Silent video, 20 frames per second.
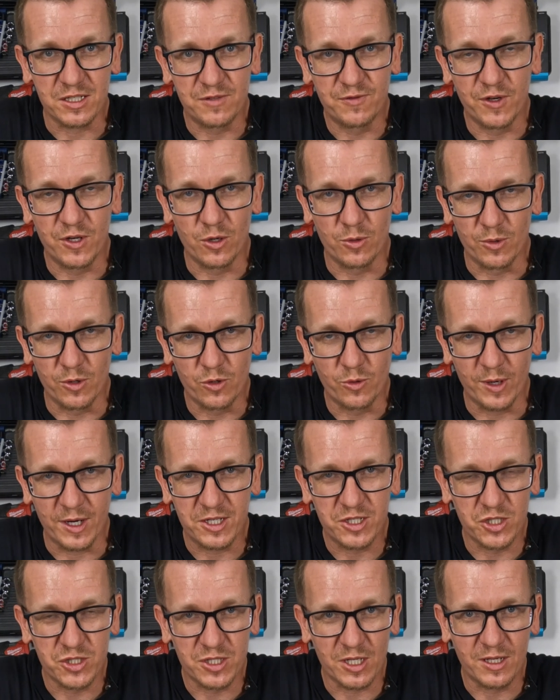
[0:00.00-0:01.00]
this video real
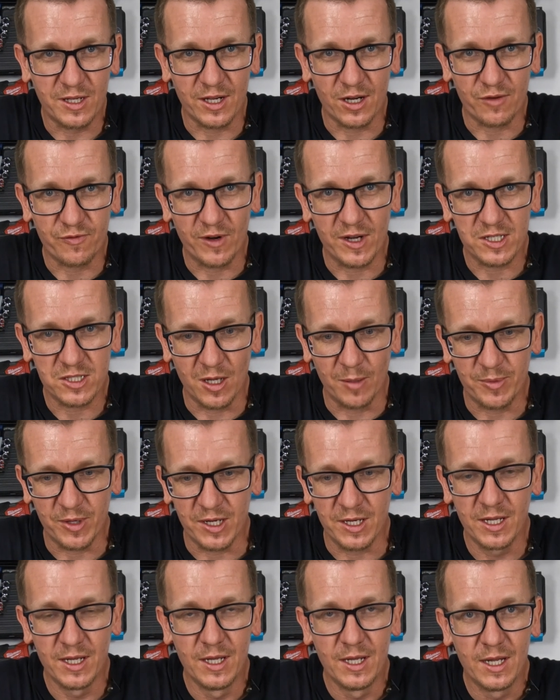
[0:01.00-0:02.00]
quick just to clarify
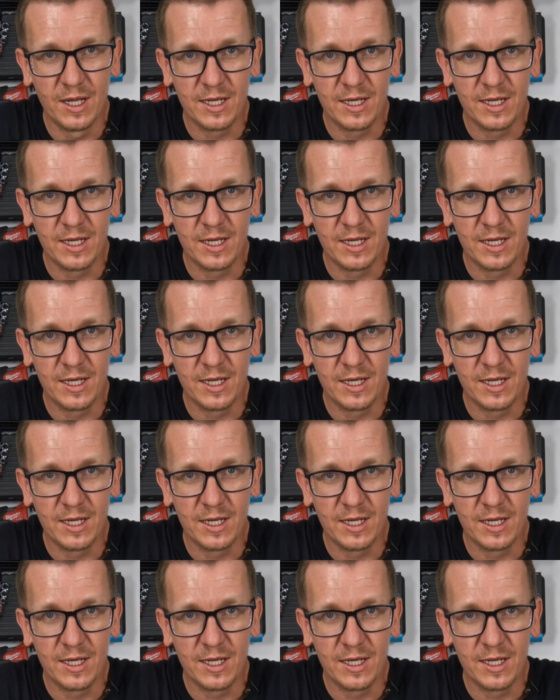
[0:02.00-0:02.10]
something.